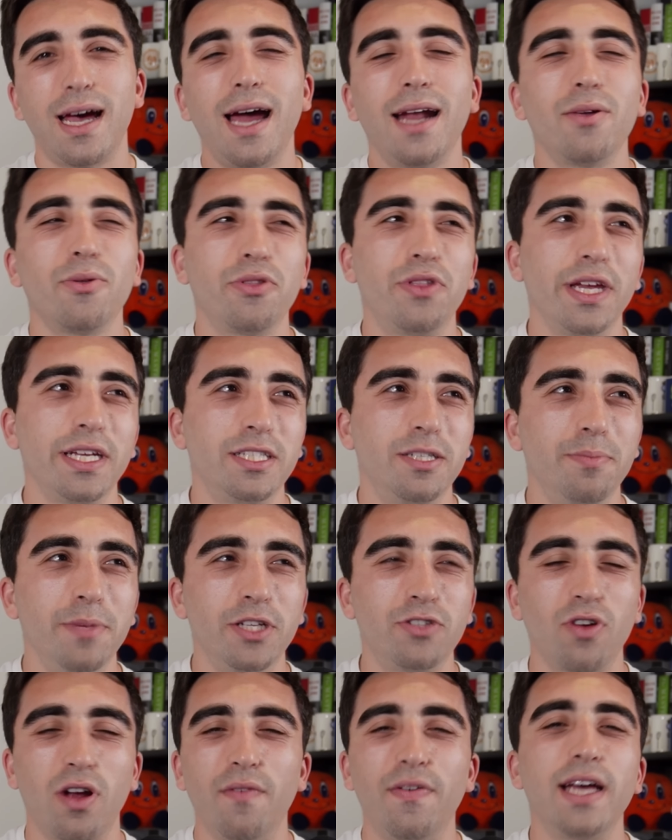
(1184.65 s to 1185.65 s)
I don't think
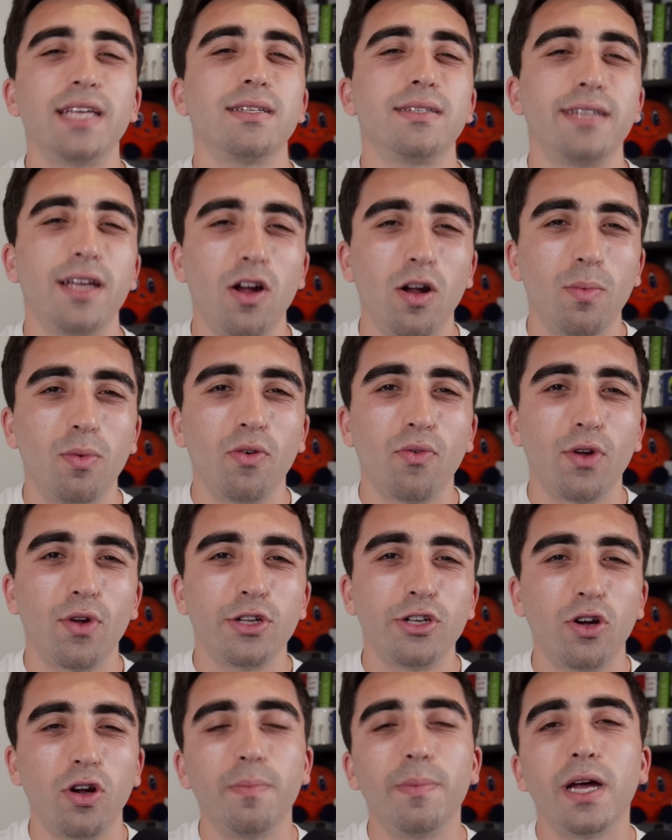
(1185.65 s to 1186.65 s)
Dimitrov has a terrible
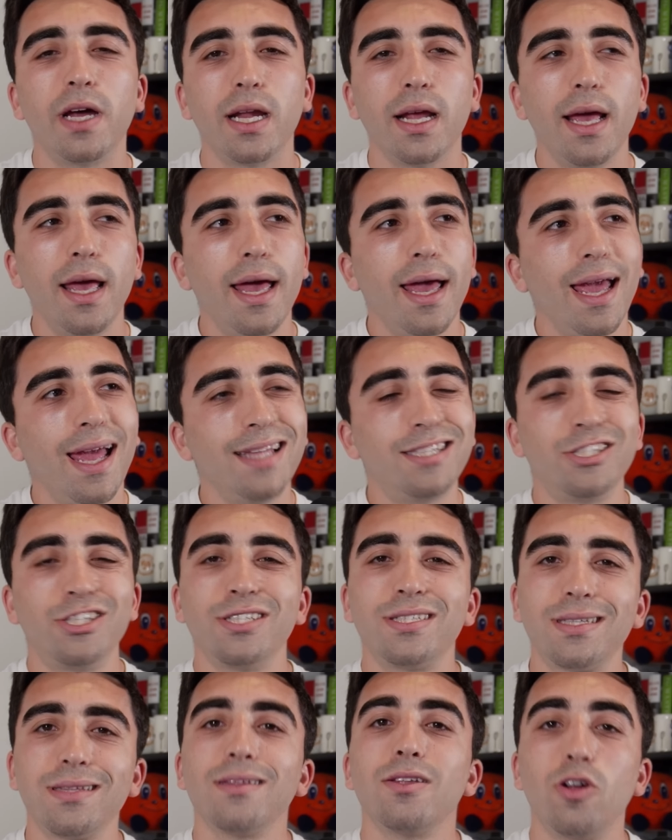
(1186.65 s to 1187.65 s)
return, but it's
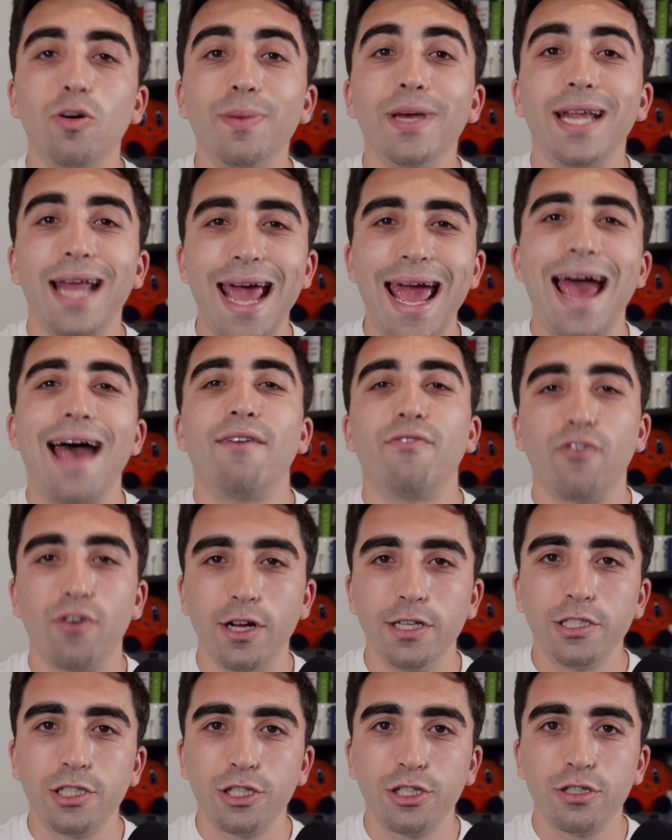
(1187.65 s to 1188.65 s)
just a little bit
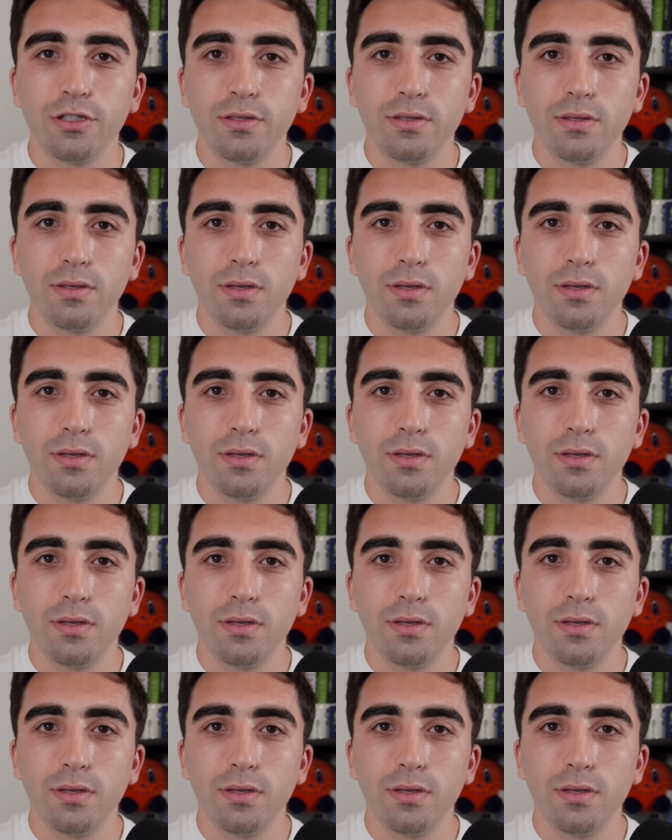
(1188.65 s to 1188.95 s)
average.